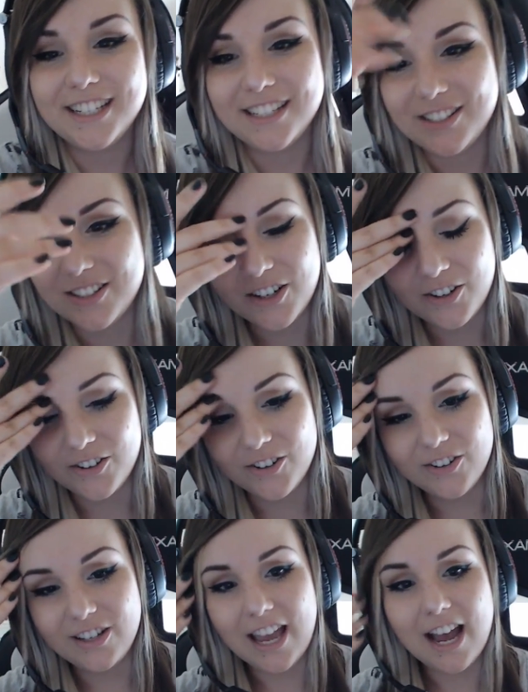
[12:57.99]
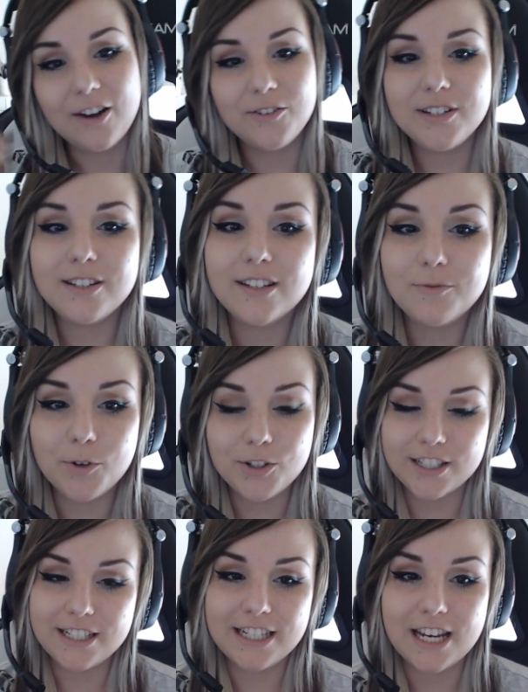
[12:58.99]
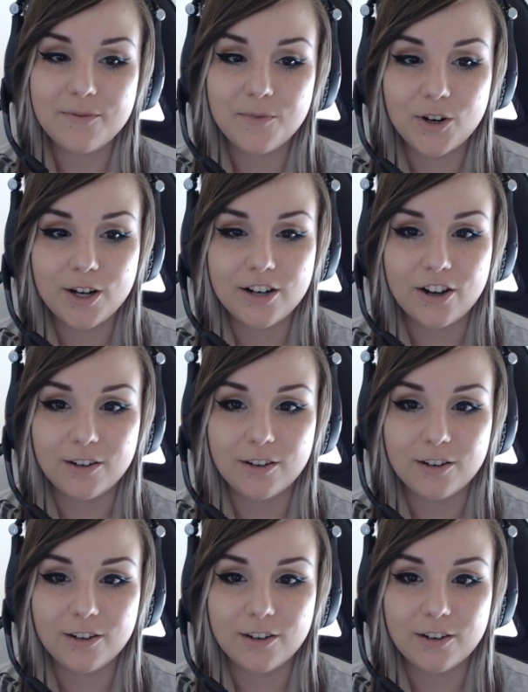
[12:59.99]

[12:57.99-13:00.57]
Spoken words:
So yeah, I would personally say I'm more a dog